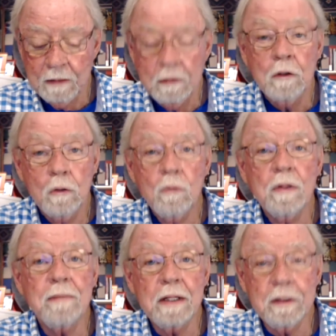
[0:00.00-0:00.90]
Who
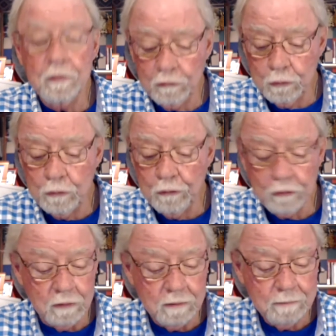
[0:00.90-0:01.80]
am I is
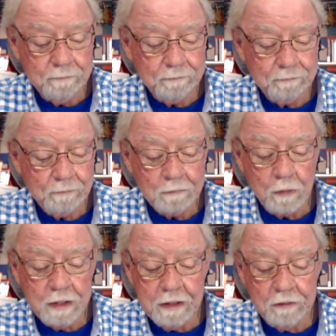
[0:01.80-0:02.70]
crucial,
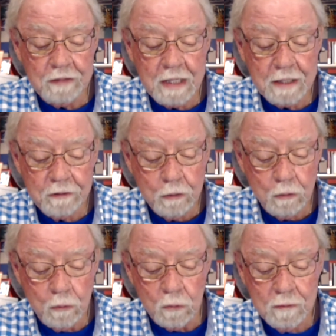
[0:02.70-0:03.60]
for he does not know.